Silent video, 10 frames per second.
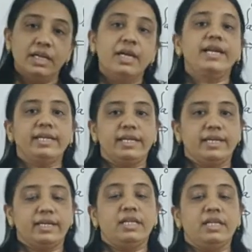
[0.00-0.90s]

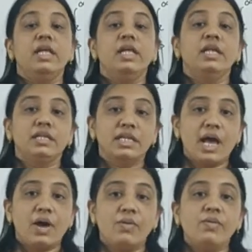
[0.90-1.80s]
integral.
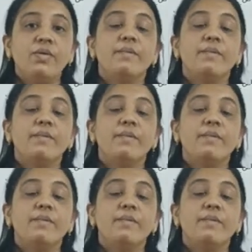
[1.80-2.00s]
Now